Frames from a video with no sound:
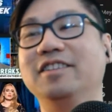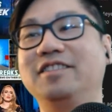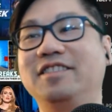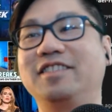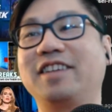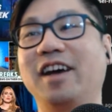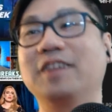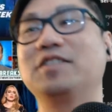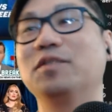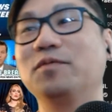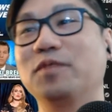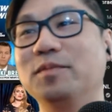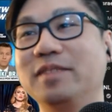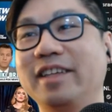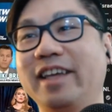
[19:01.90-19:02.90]
Question
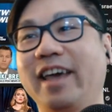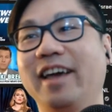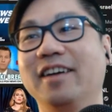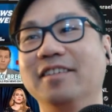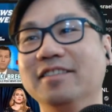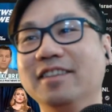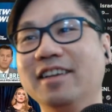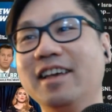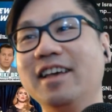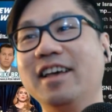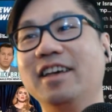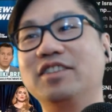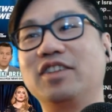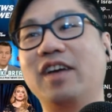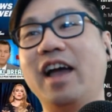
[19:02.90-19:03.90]
from Dale.
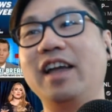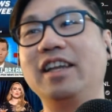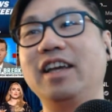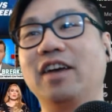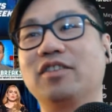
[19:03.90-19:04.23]
Is there any